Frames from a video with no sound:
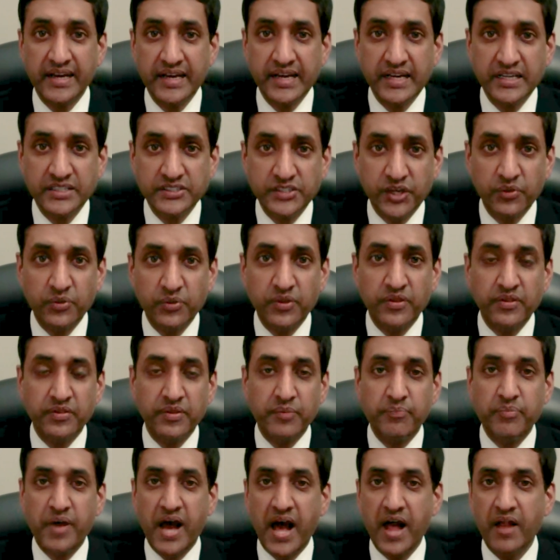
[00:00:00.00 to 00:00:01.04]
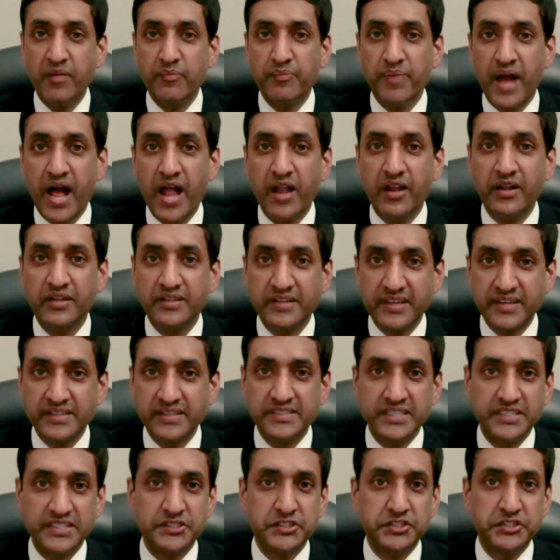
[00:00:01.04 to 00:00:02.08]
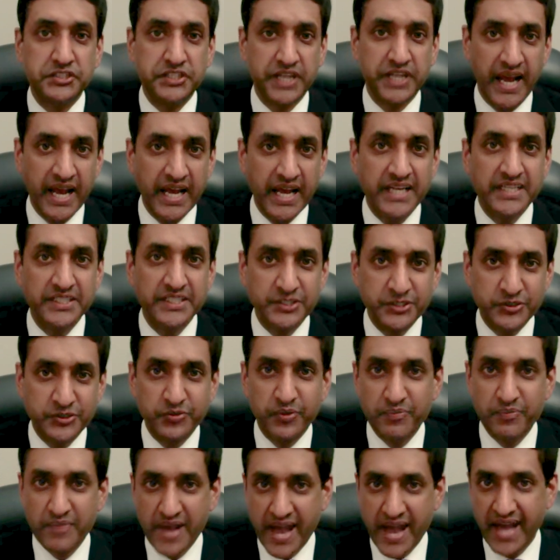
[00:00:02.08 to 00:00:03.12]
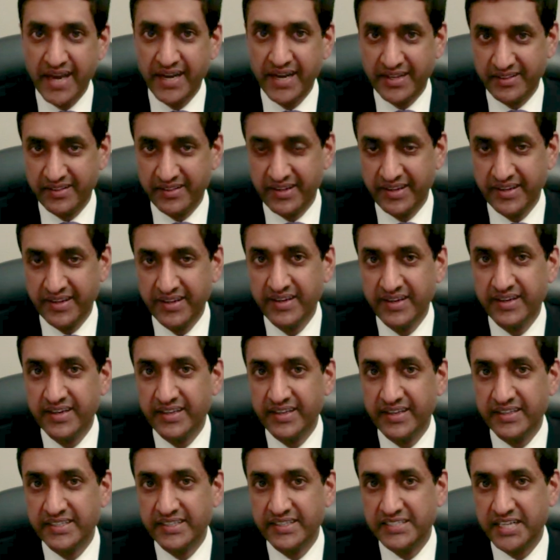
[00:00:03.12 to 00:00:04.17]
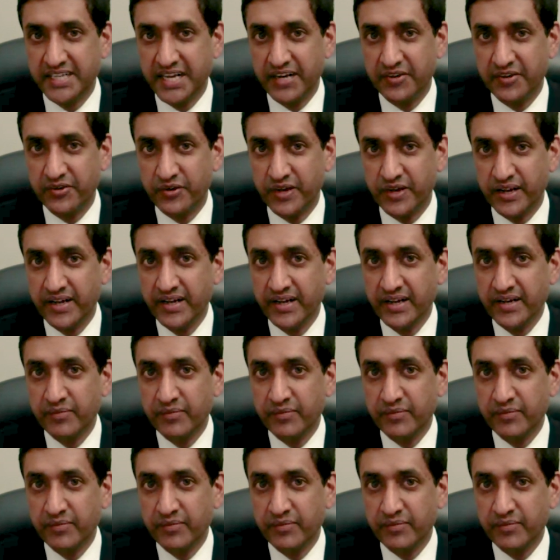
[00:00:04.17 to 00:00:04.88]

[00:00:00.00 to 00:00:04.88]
So the politics has changed dramatically in this country,